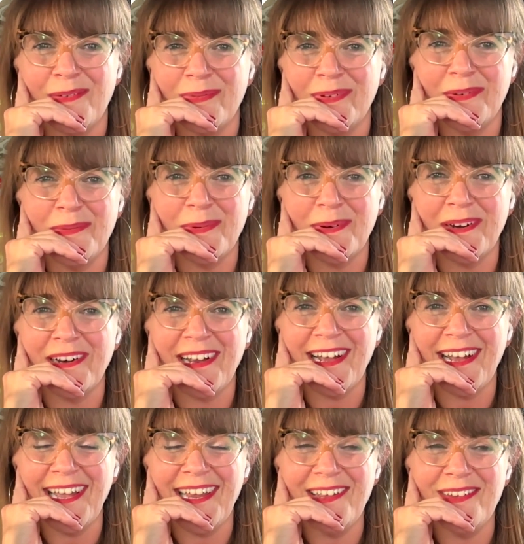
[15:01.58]
we were
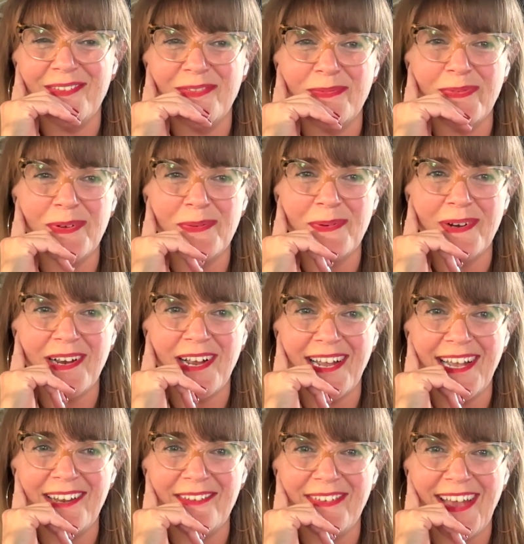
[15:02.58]
kind
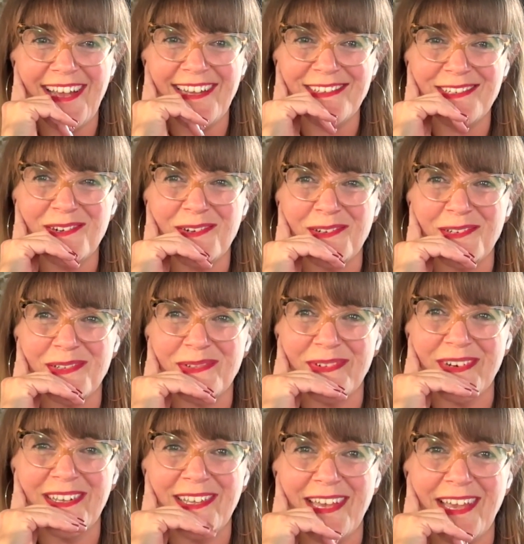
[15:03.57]
of assholes,
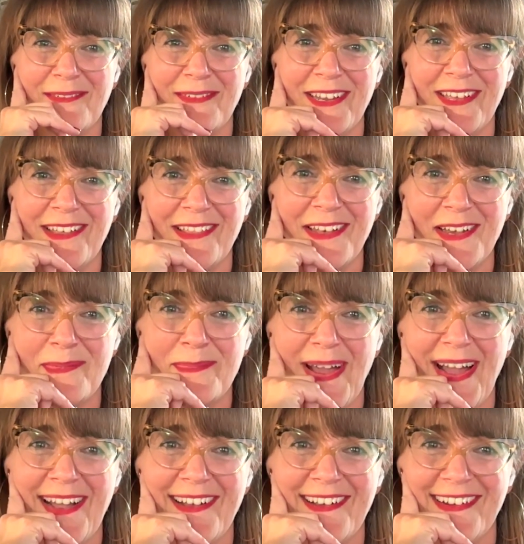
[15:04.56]
really. When you look
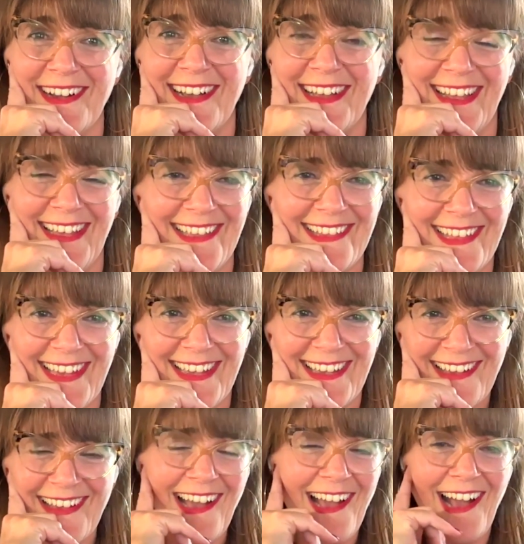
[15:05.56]
back on it, like
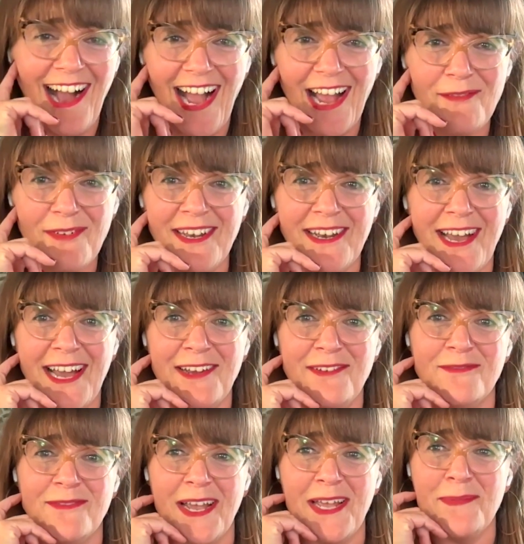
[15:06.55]
I would not
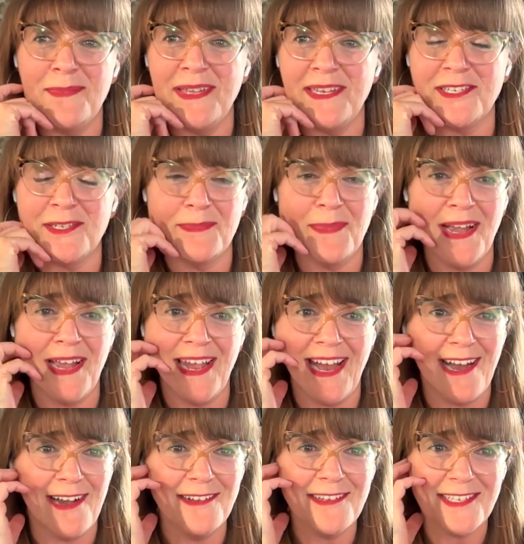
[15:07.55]
invite me to my
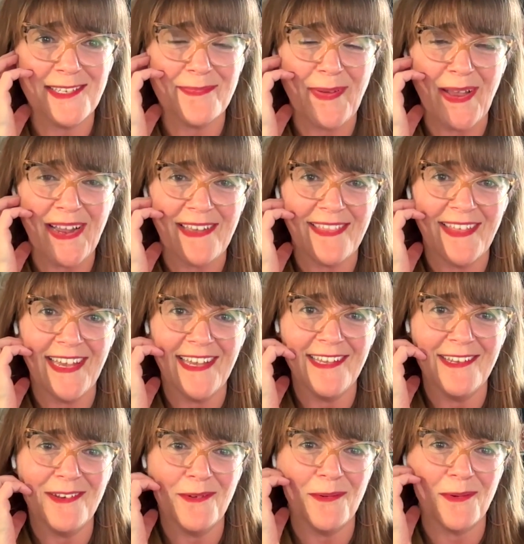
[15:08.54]
house back
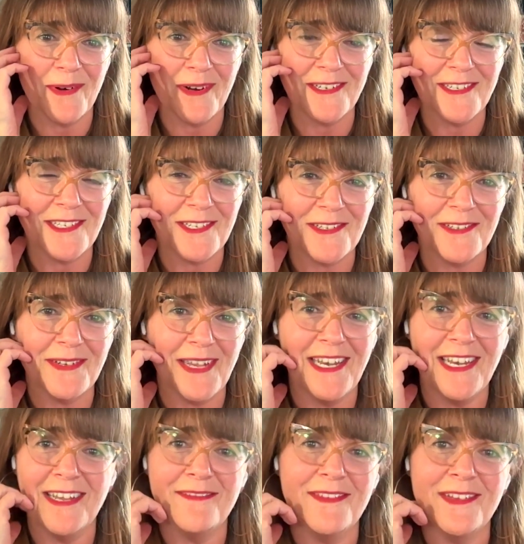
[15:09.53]
then or to
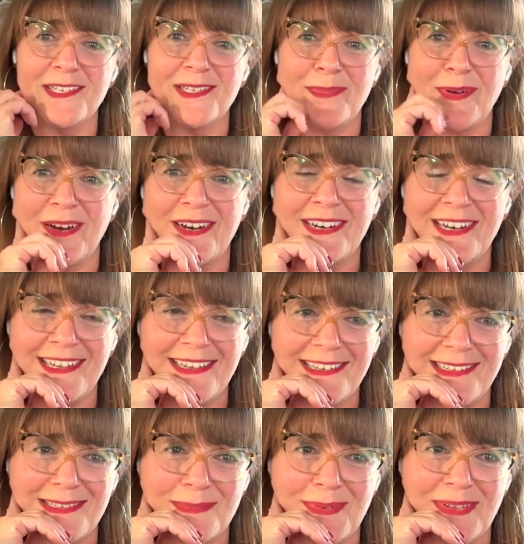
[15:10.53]
any of these
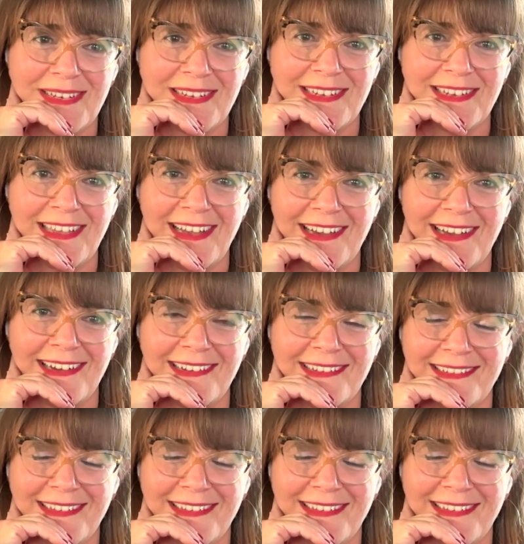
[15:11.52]
parties. I mean, yeah.